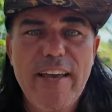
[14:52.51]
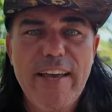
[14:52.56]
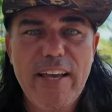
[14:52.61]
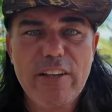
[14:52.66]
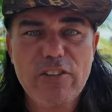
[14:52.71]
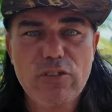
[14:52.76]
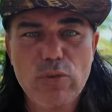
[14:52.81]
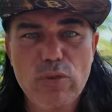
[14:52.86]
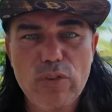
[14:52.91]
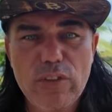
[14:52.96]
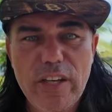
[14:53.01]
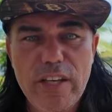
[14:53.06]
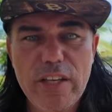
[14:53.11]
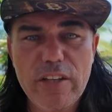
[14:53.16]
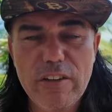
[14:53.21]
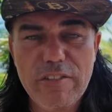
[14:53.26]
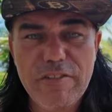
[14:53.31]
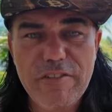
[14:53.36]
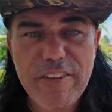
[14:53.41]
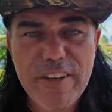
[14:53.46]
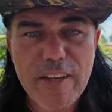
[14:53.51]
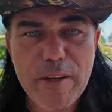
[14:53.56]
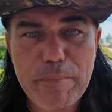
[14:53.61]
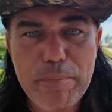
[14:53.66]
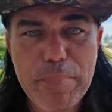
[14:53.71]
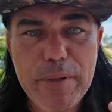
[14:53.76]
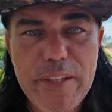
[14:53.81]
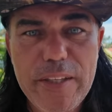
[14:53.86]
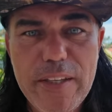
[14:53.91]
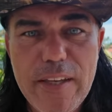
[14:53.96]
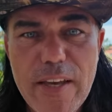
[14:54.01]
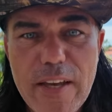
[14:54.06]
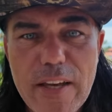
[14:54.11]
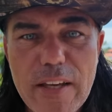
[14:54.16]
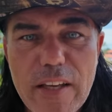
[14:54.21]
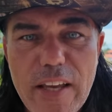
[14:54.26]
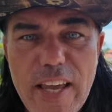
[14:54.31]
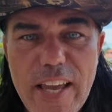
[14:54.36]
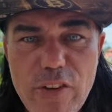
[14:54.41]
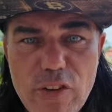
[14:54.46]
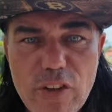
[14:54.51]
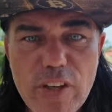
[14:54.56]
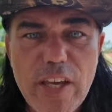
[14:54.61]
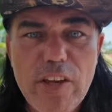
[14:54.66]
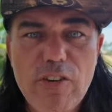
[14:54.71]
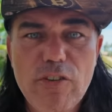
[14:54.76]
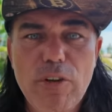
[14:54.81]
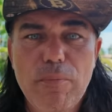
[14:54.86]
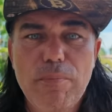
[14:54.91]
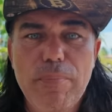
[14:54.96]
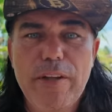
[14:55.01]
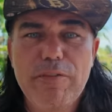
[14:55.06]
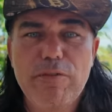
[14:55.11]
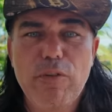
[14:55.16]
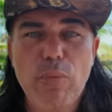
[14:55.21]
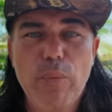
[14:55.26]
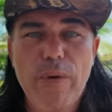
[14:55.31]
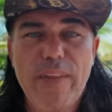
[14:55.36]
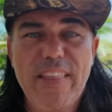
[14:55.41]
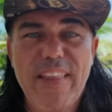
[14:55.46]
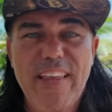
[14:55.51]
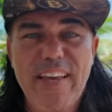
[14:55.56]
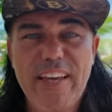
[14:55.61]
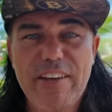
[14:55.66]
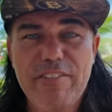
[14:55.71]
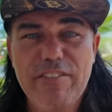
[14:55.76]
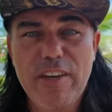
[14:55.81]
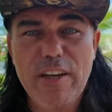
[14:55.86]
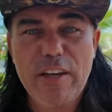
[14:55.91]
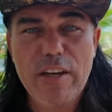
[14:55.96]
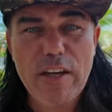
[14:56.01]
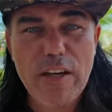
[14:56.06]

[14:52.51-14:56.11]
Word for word: as today the V I P educational platform went live.